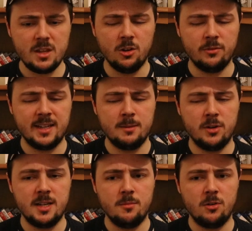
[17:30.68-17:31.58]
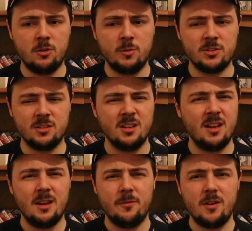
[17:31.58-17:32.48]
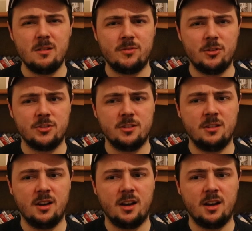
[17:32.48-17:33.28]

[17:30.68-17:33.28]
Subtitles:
not available anymore, which is very unfortunate.